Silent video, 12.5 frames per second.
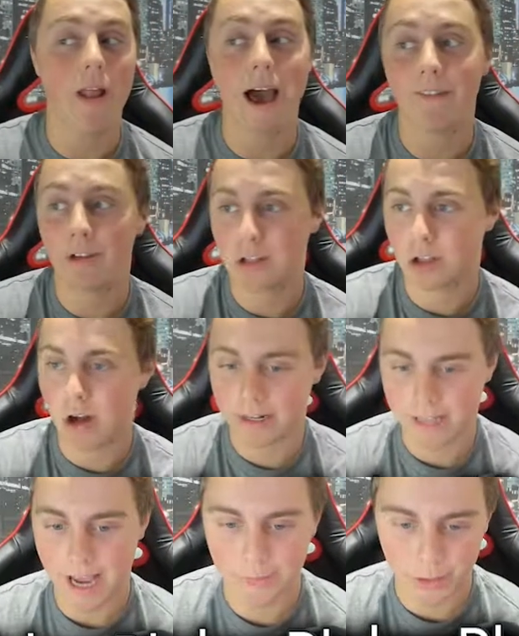have a lot of
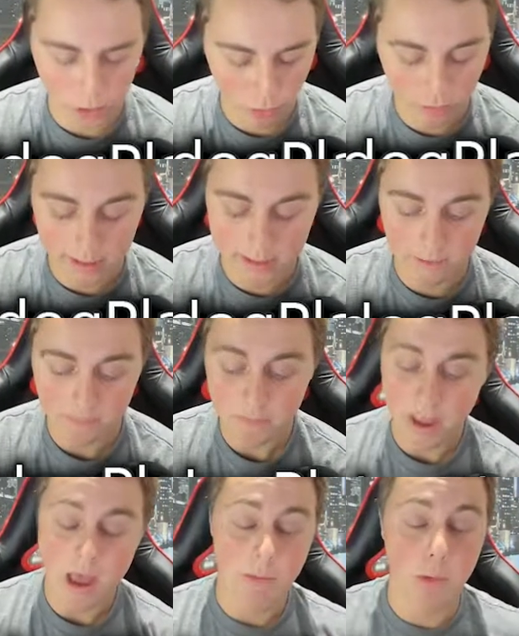time to do this,
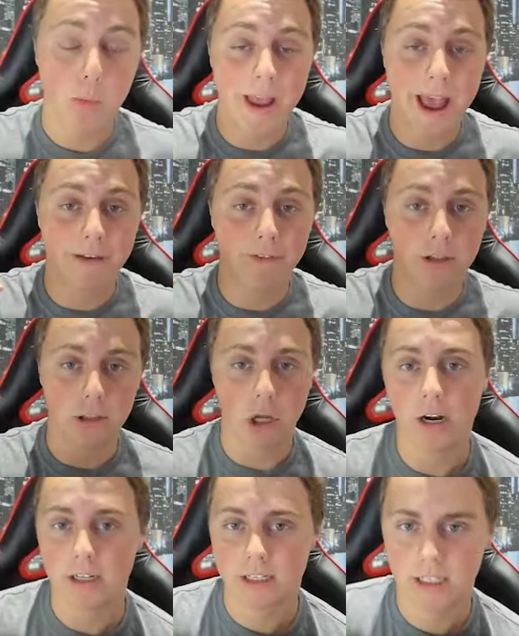but we have a
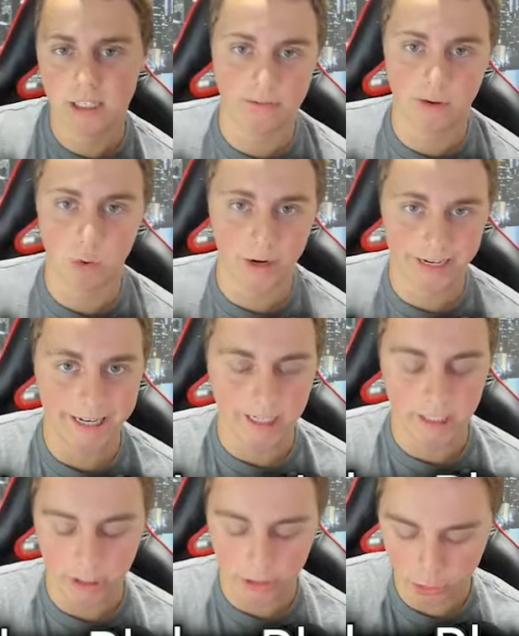lot of stuff we
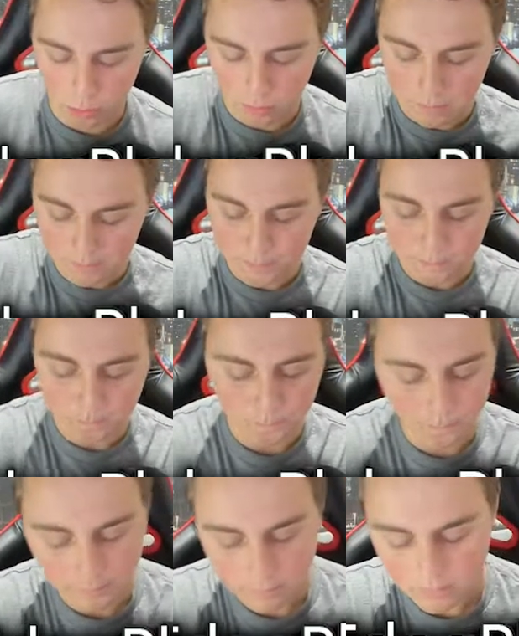need to do.
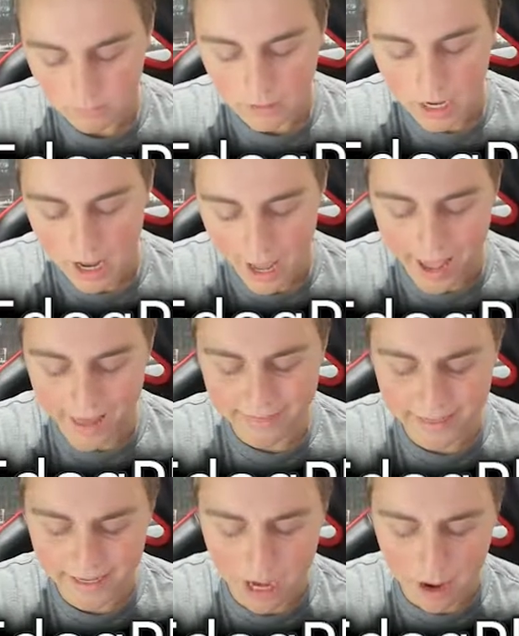I
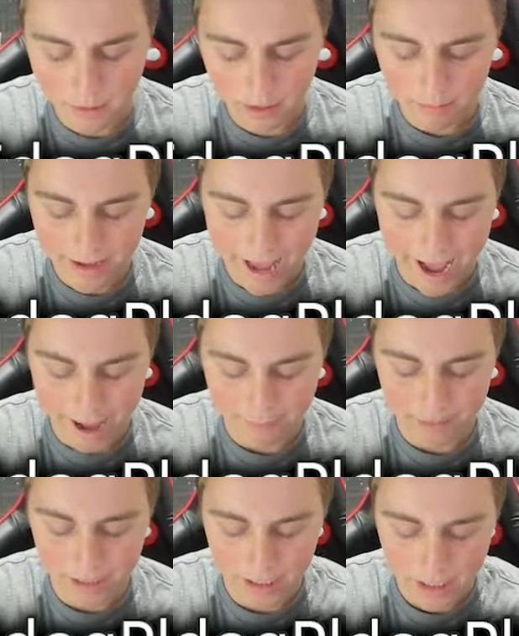think I'm going to be
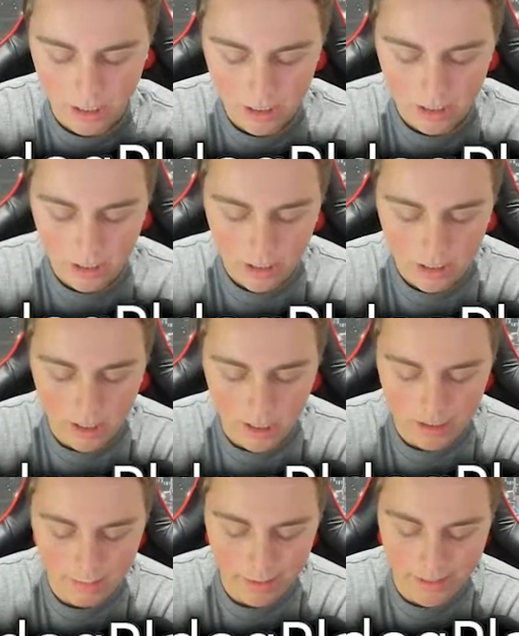happy.
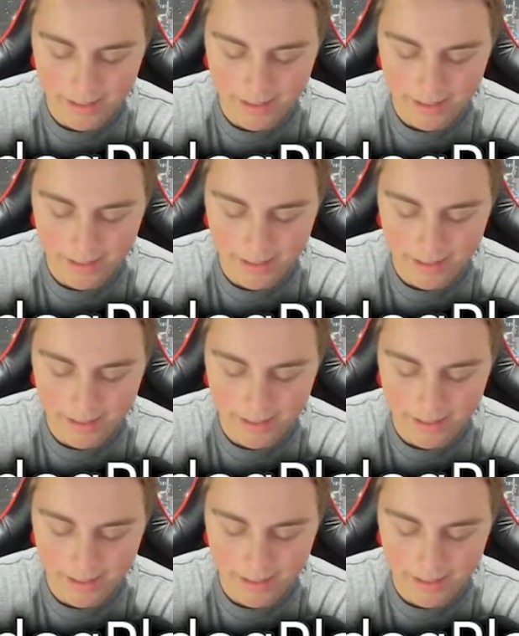Um,